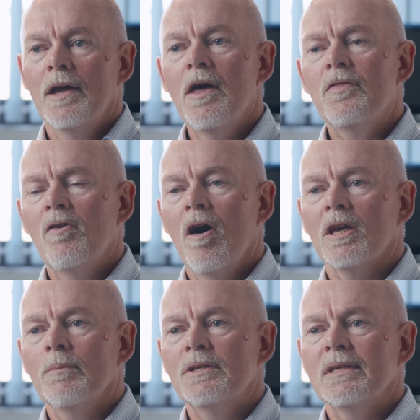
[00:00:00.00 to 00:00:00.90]
Another
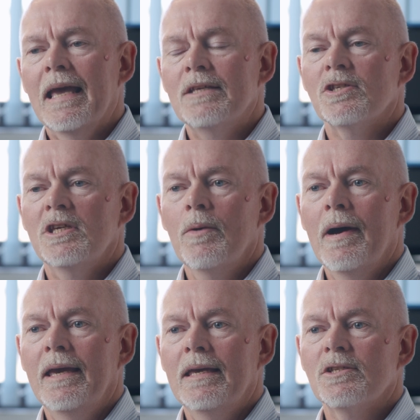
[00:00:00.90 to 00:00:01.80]
argument against
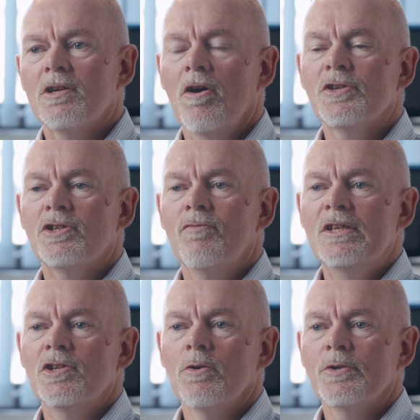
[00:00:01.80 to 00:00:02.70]
QA is cost and
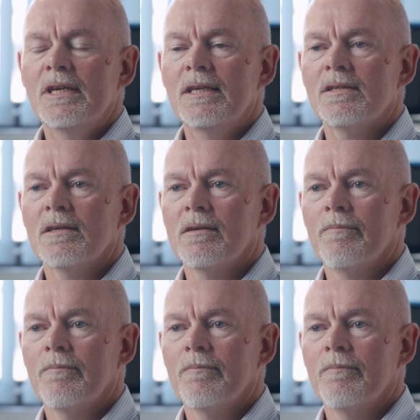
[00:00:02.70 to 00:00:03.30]
resources.